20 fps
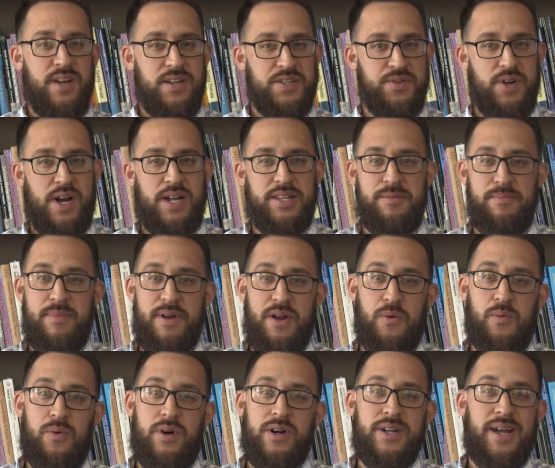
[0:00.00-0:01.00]
I tried the
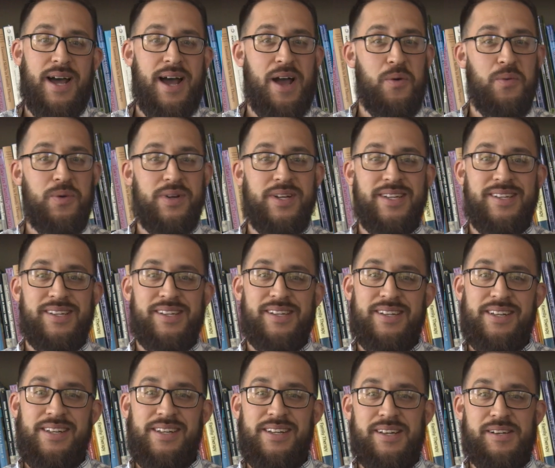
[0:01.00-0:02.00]
marijuana, I went
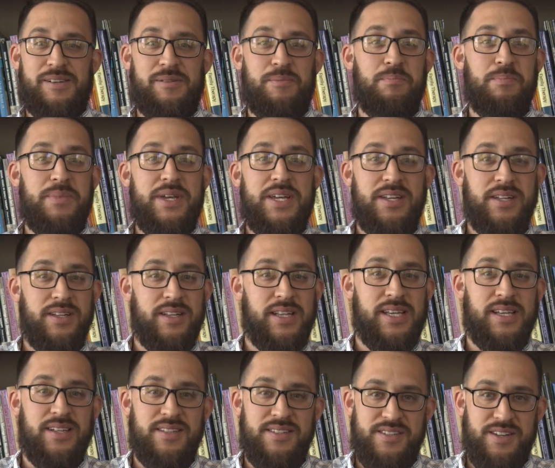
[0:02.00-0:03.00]

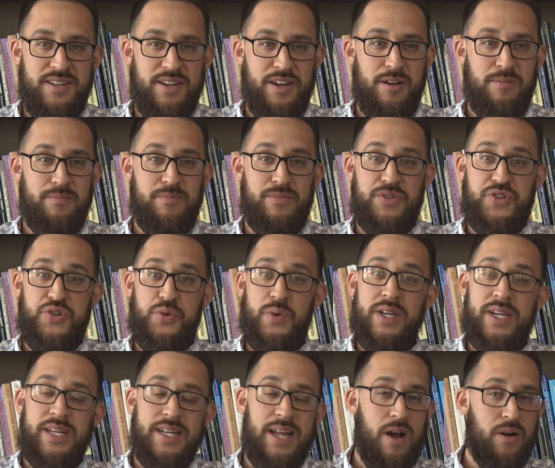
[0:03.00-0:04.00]
immediately into
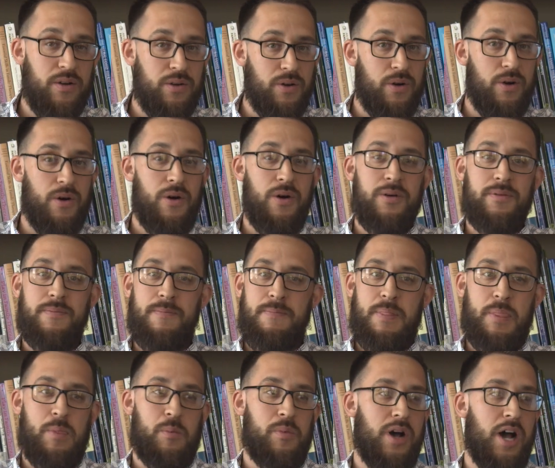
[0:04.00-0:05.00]
drinking alcohol,
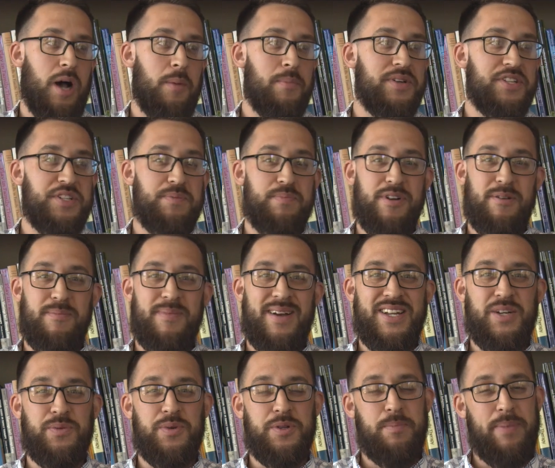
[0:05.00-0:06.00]
um,
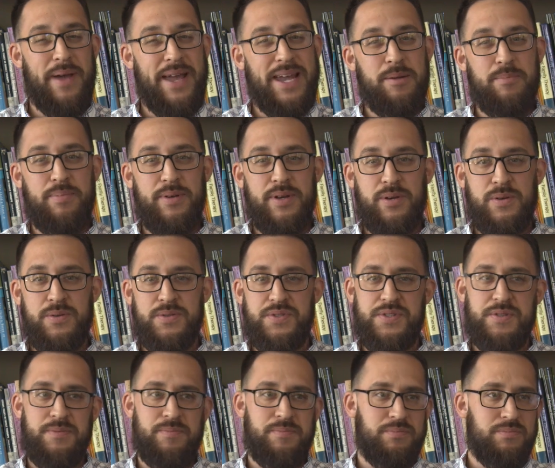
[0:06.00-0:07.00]
experimenting with pain
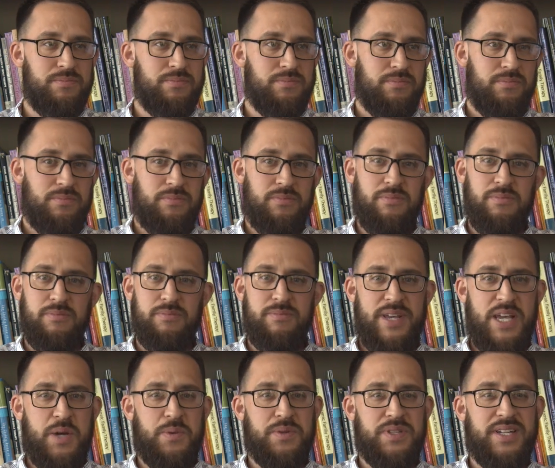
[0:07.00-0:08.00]
pills,
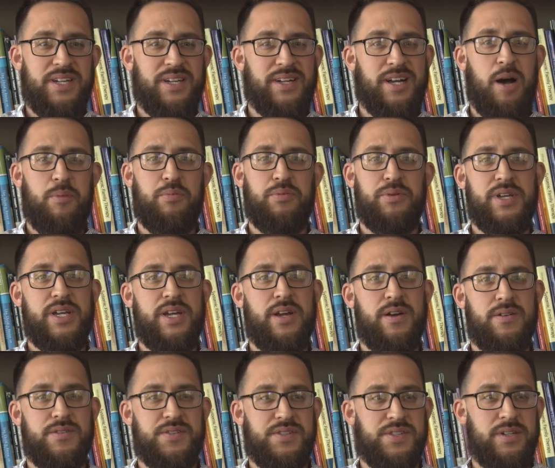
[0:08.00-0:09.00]
and within a couple
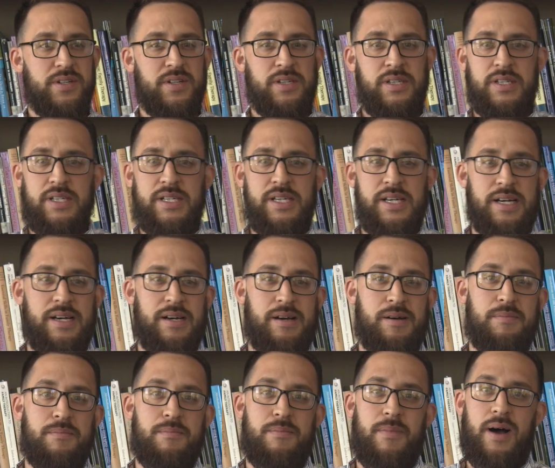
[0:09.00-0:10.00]
years,
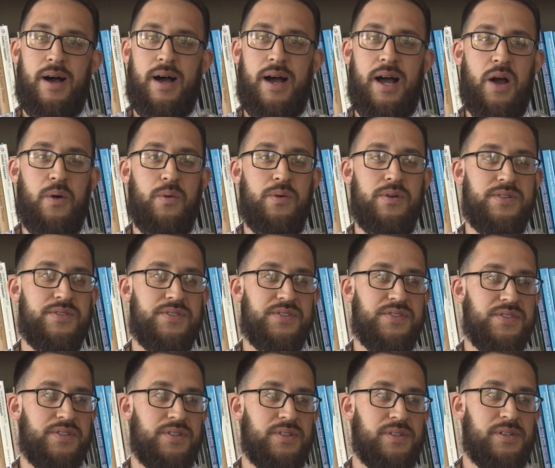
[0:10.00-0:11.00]
um, I
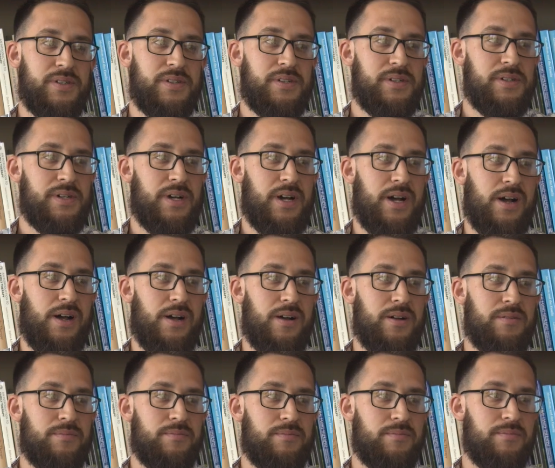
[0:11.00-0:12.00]
was uh,